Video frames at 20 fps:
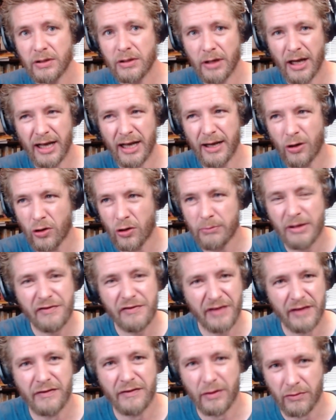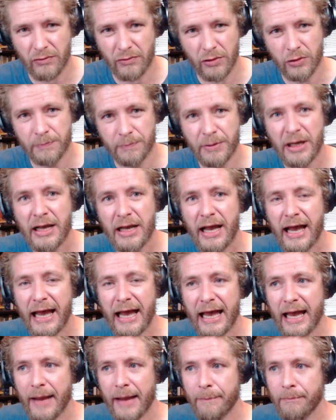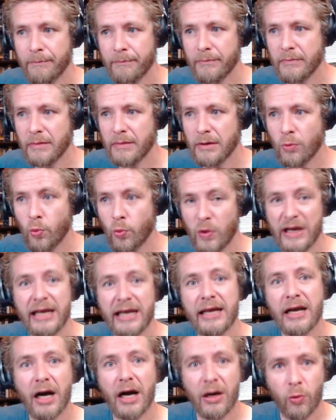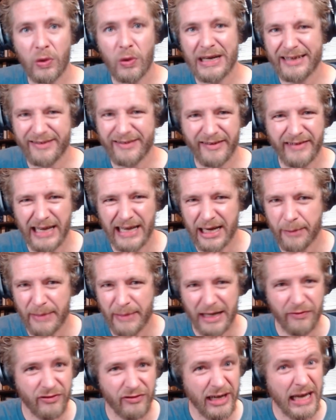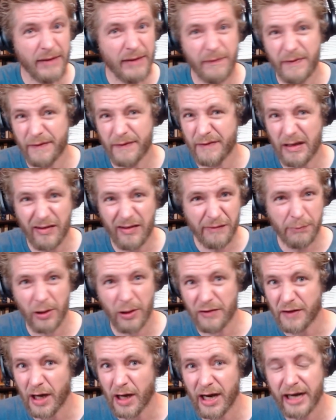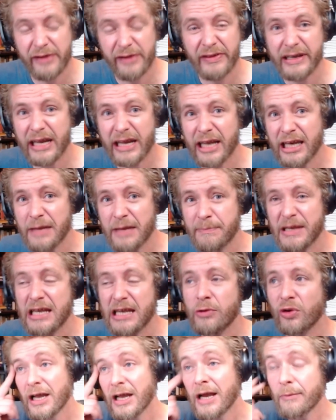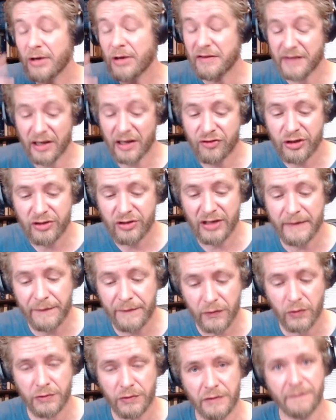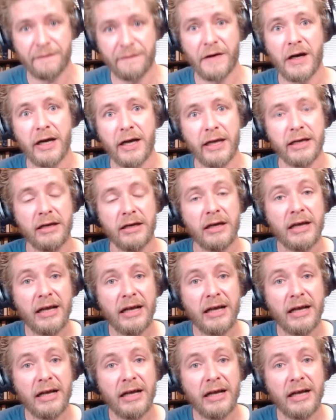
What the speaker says: Almost as a group, we are willing to take about 10-15 spots higher than ADP, but it's actually difficult to find